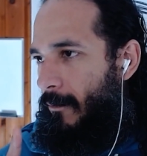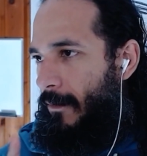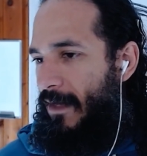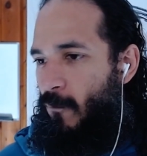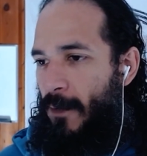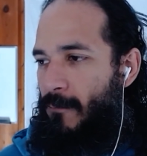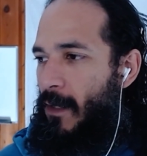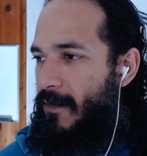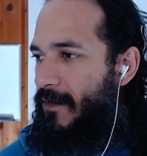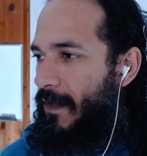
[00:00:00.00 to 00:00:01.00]
That's why
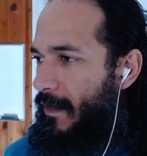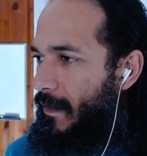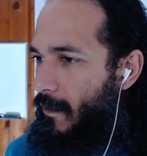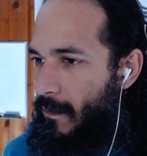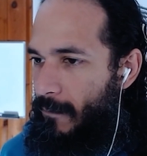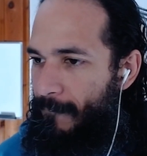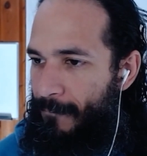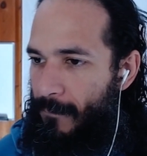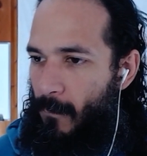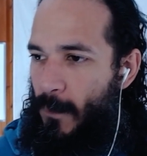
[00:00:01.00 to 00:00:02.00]
Ross said here,
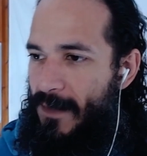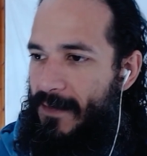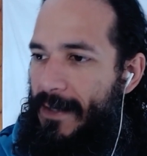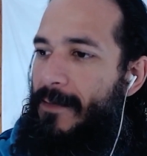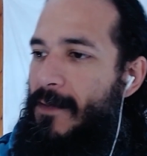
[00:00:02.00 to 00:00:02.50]
we stated